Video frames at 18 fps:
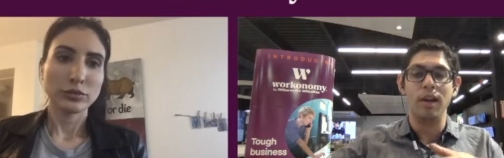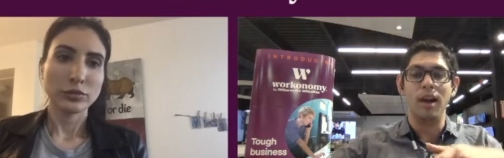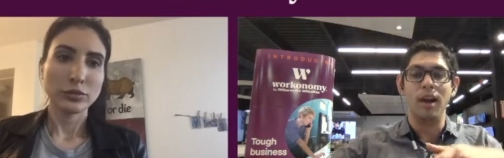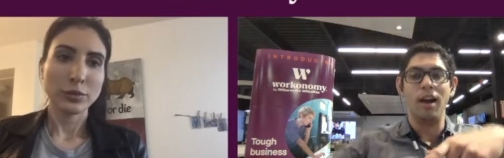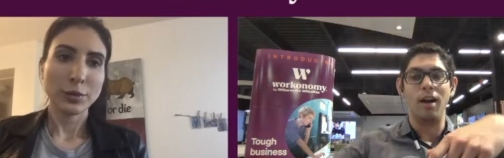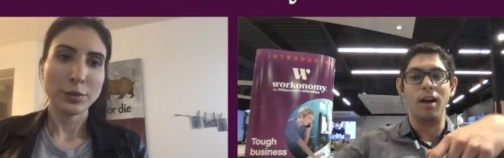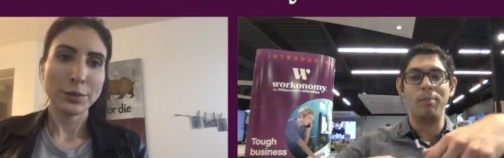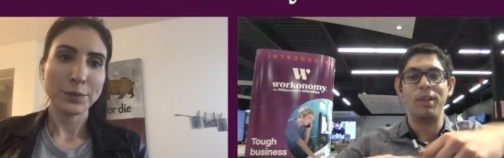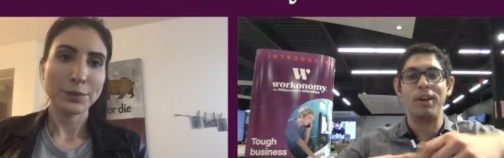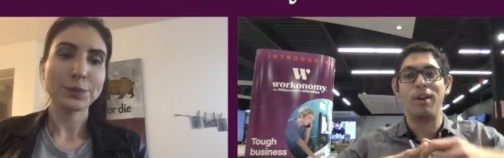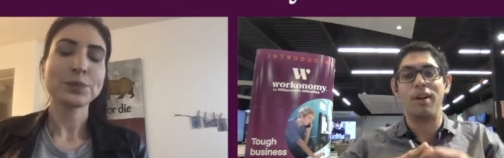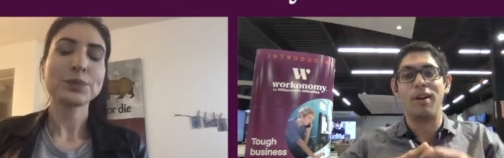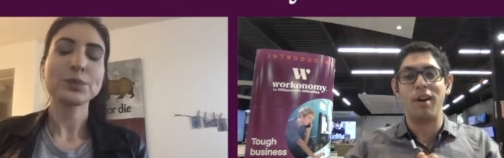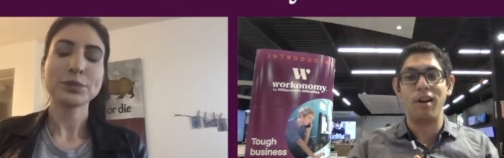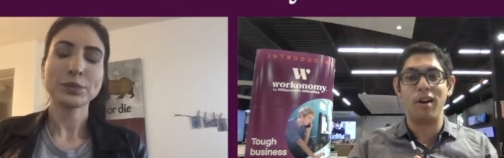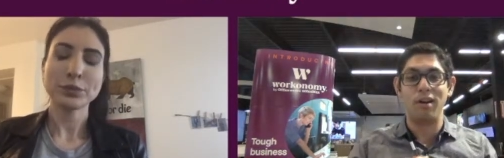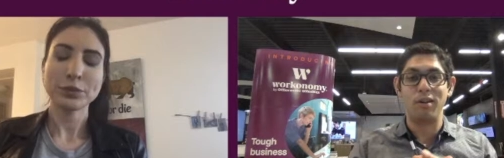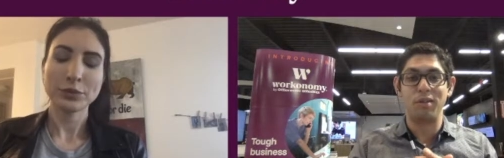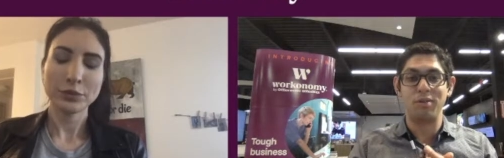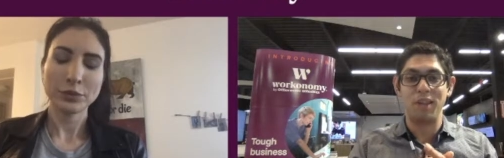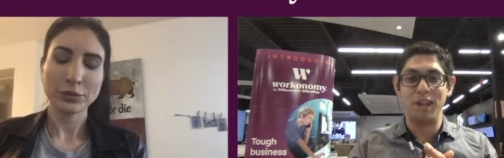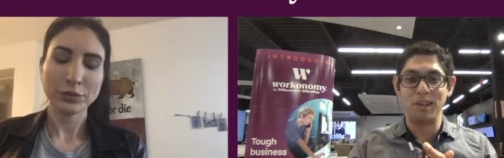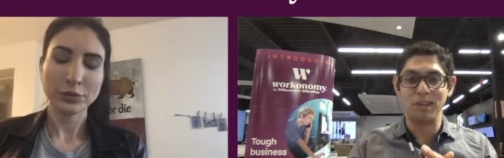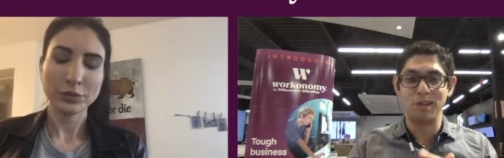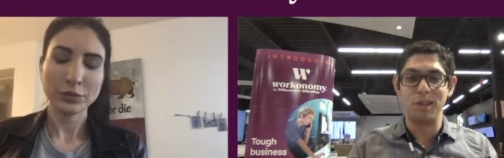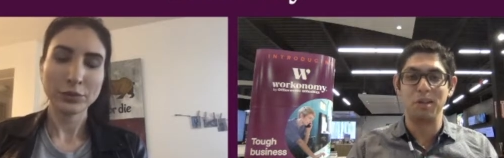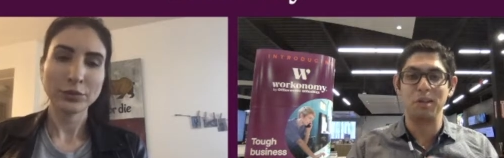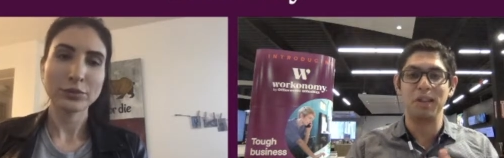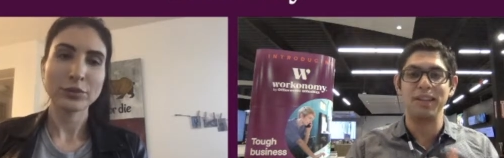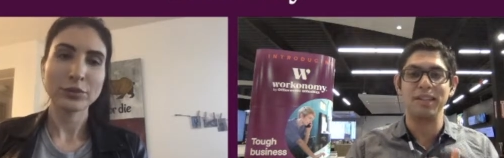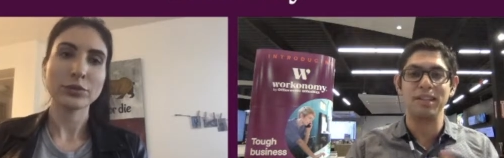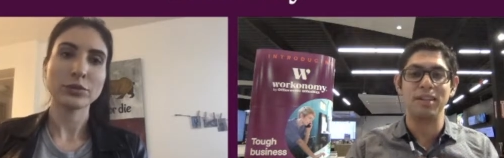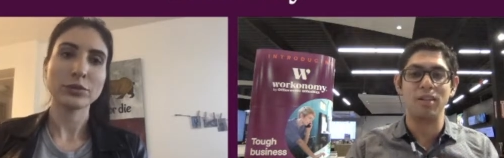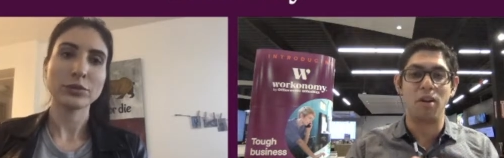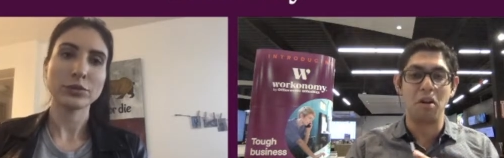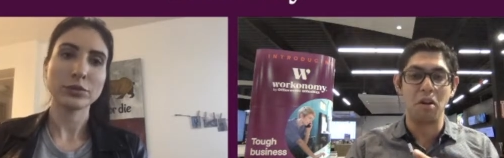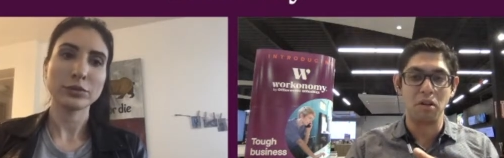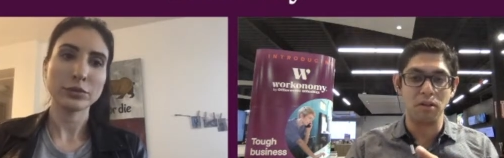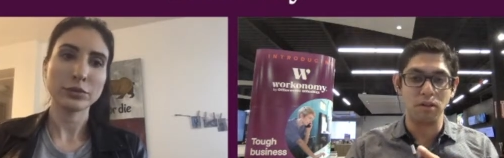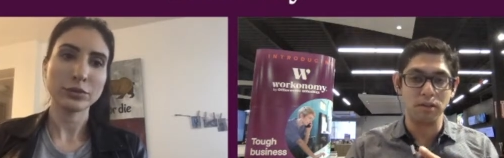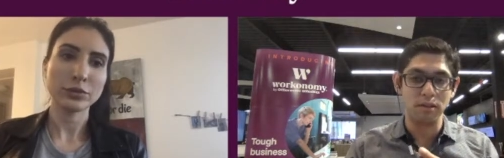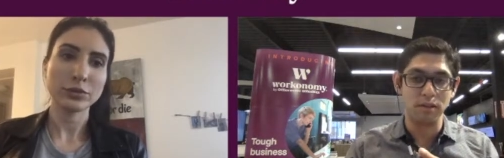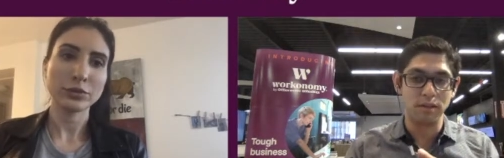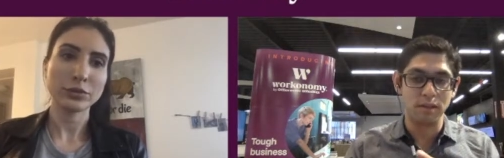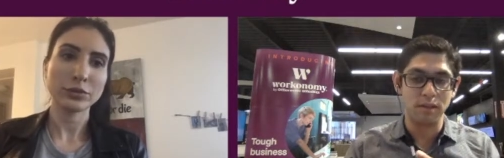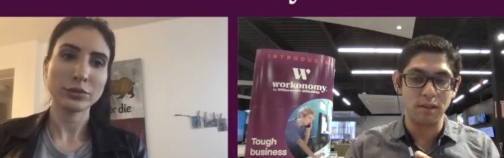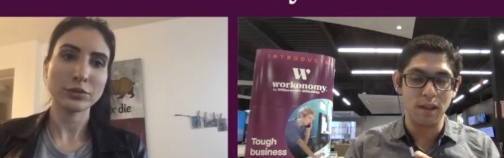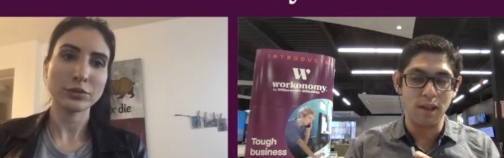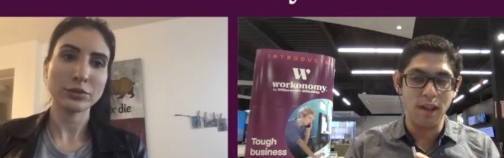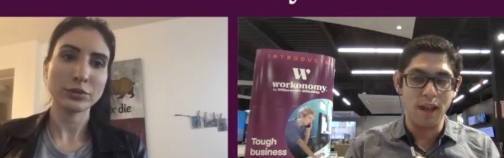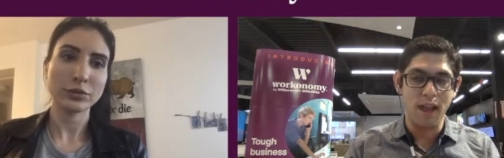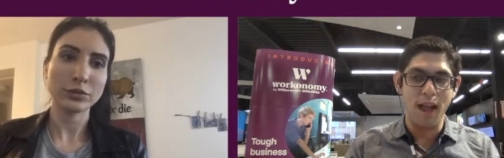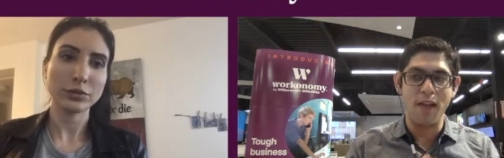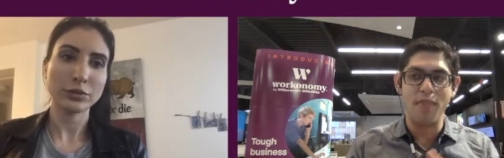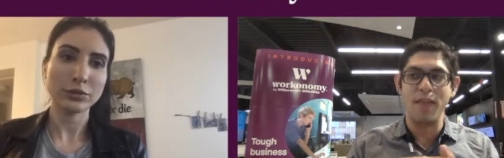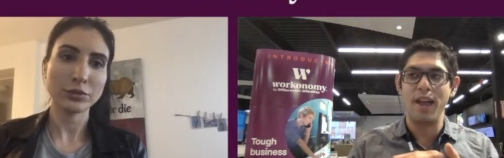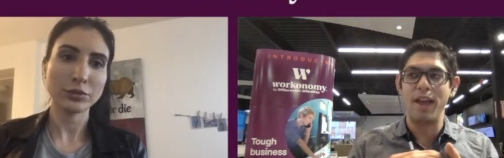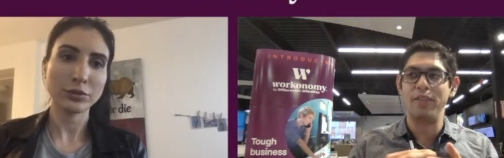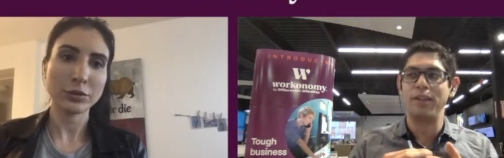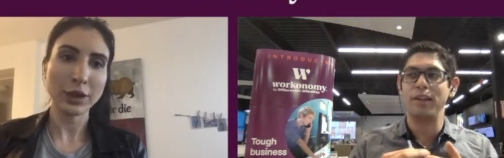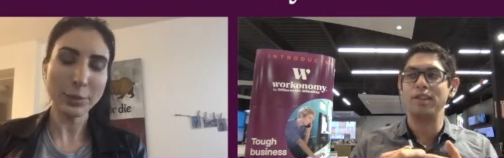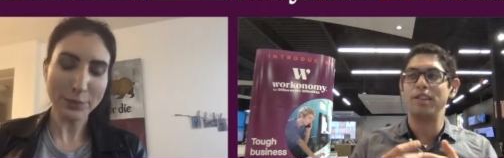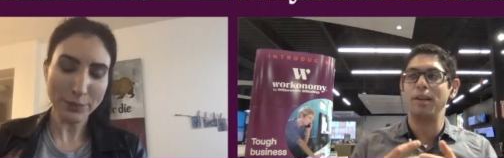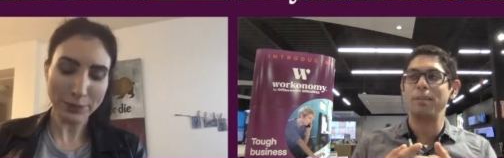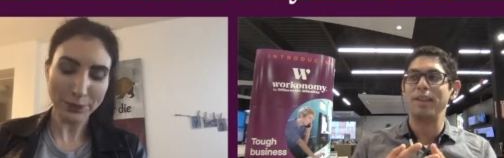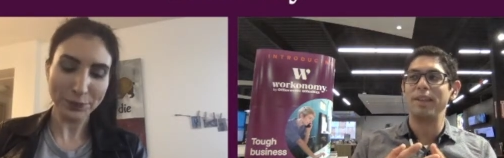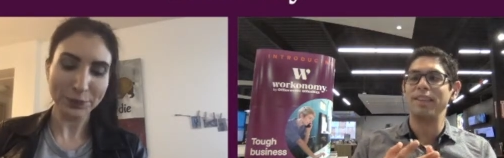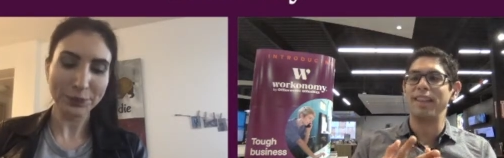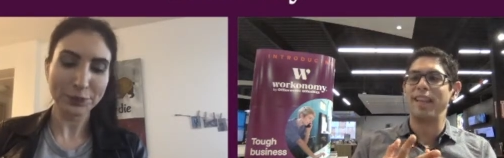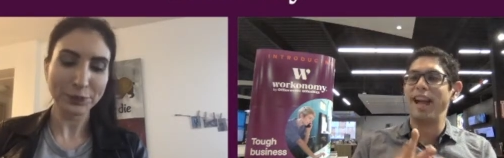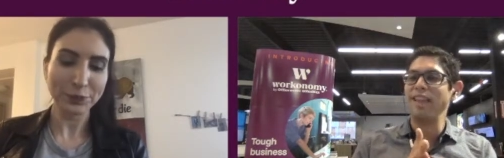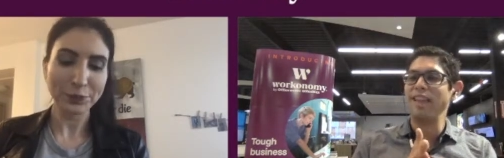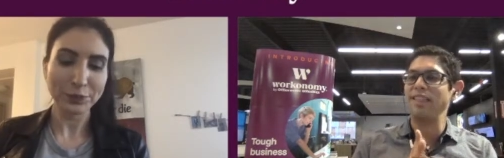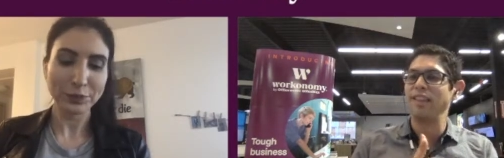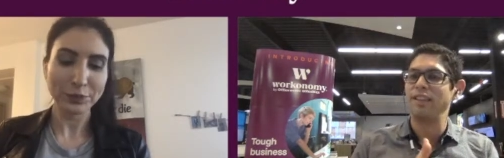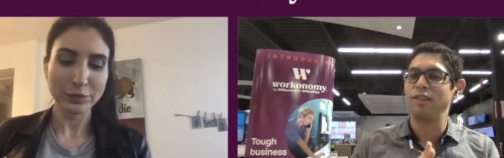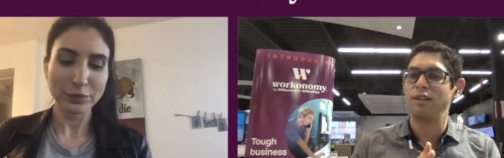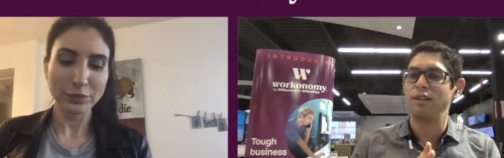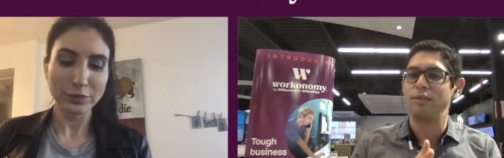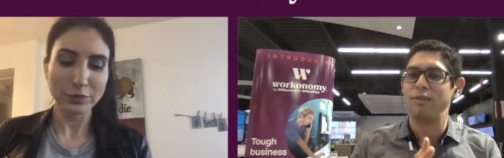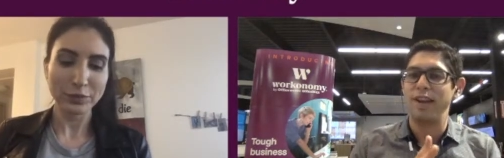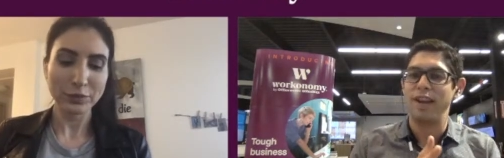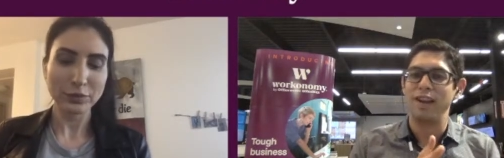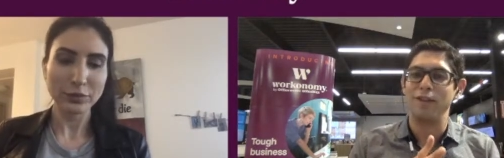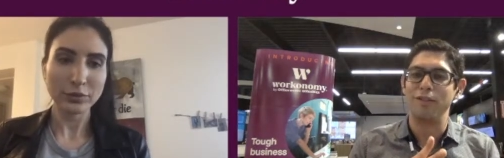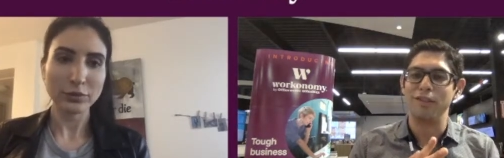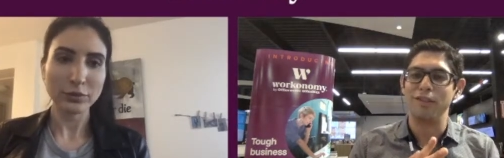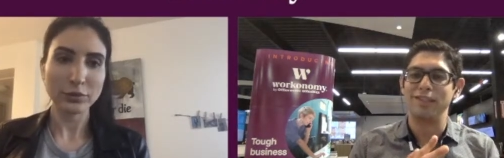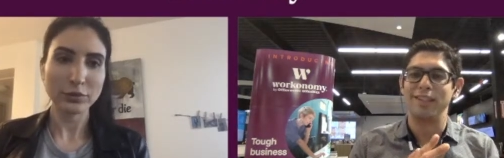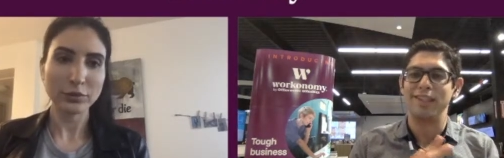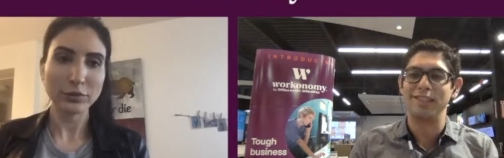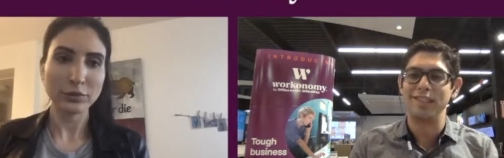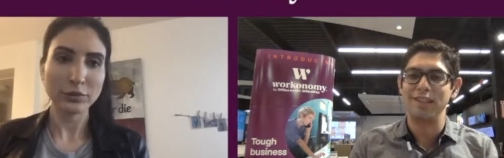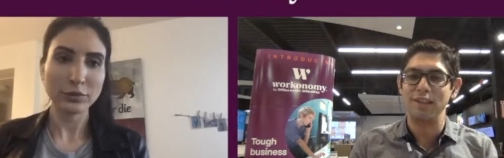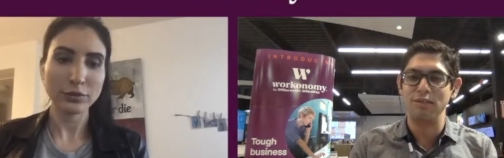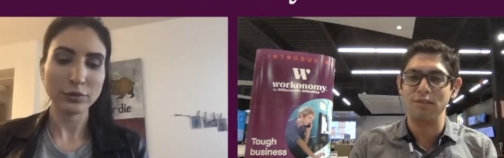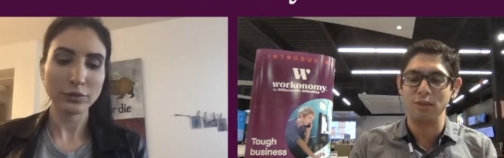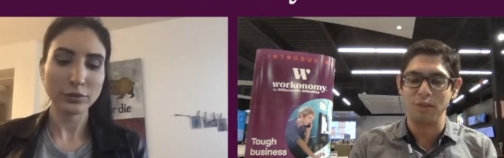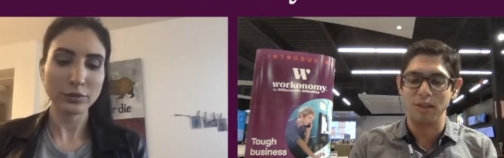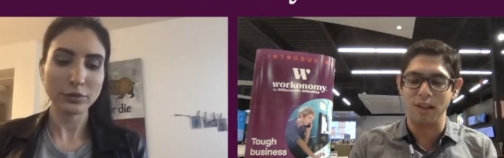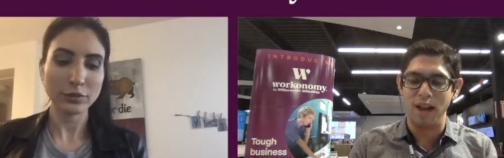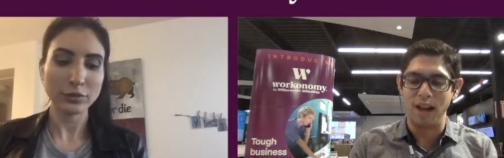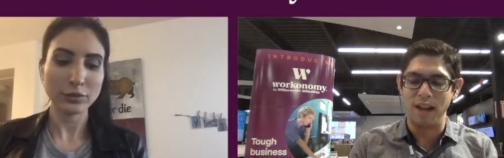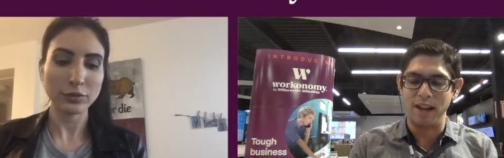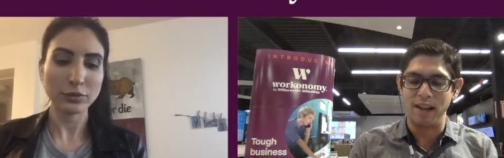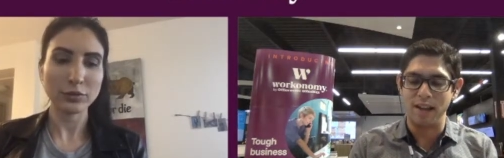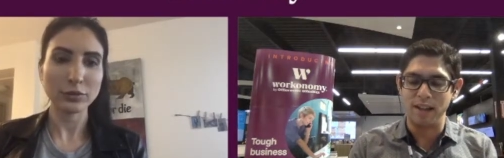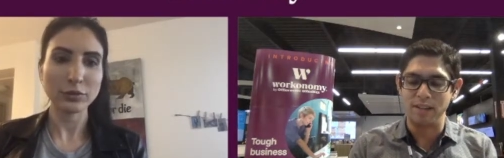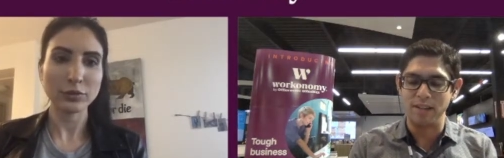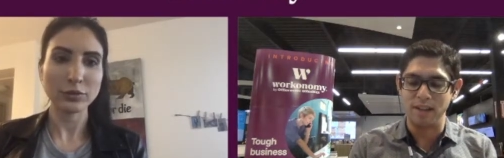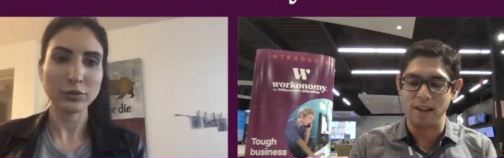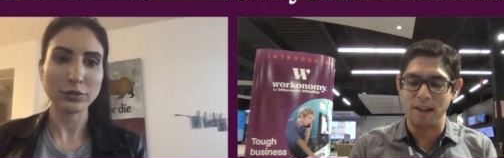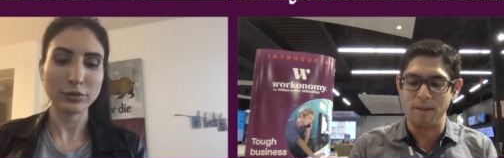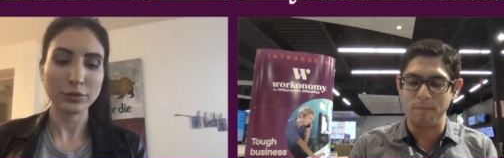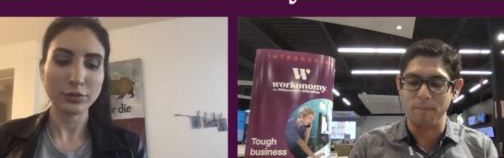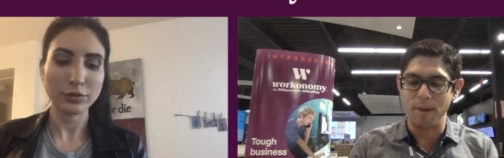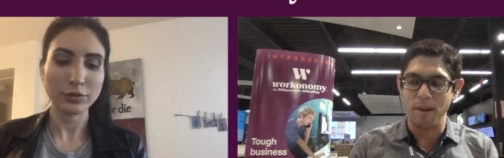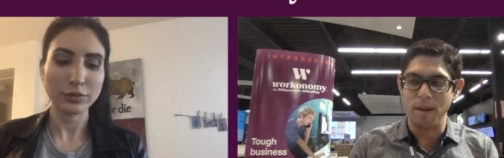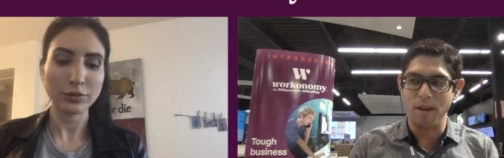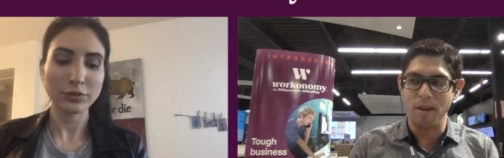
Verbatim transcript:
Speaker 1: Um, there are things called LinkedIn articles. And then there's something that I think you're a fan of, because I see you do it a lot, is um,